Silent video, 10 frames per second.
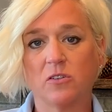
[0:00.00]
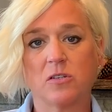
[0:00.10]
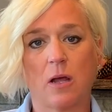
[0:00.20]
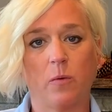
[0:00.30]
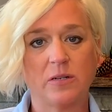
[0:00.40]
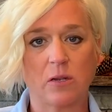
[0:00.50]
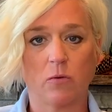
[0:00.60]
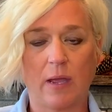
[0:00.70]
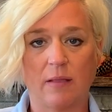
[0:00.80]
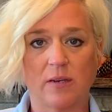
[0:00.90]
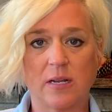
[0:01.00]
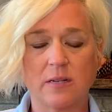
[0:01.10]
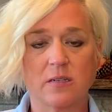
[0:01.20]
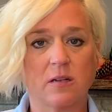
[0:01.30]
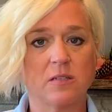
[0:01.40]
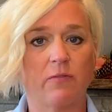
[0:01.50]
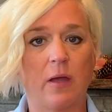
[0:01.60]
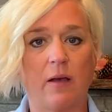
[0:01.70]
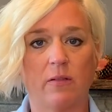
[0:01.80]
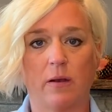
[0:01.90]
Just always locate the testicles if you
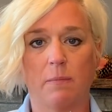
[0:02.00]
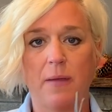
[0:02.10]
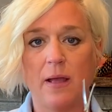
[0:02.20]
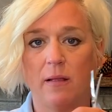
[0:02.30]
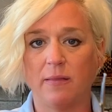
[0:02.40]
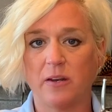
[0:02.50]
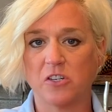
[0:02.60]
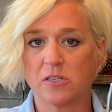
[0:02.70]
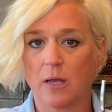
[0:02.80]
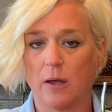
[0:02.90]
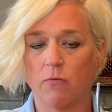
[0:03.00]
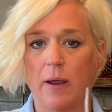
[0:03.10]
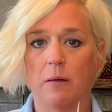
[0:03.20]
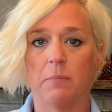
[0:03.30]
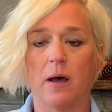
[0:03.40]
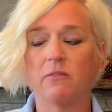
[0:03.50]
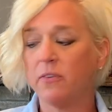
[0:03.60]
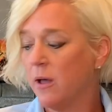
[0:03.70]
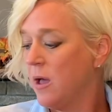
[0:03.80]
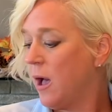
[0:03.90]
have a little male, and then just cut right above.
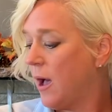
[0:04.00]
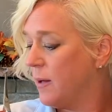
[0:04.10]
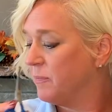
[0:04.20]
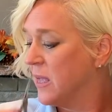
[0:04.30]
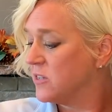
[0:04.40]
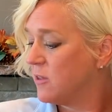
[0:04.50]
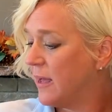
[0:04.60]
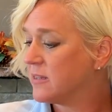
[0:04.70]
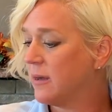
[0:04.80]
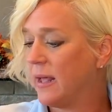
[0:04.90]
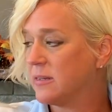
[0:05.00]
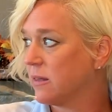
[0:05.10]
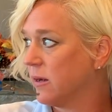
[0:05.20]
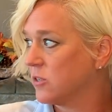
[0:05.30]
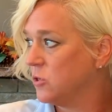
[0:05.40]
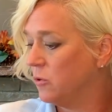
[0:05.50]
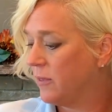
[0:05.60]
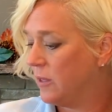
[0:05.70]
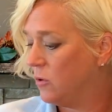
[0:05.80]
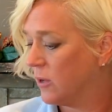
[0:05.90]
So that's a nice little tool
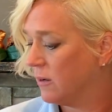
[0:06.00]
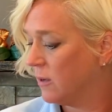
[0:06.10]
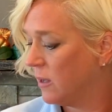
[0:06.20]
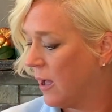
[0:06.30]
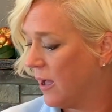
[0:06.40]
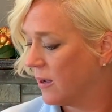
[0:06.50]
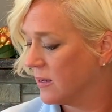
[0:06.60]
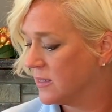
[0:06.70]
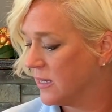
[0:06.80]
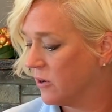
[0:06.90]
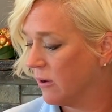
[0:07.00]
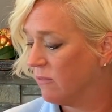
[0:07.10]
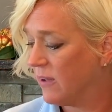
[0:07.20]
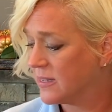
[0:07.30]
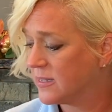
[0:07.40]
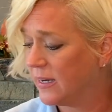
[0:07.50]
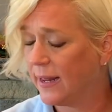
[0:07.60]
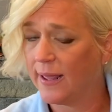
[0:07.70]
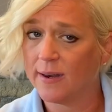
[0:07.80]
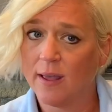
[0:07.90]
that you can consider investing
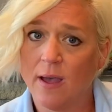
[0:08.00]
in.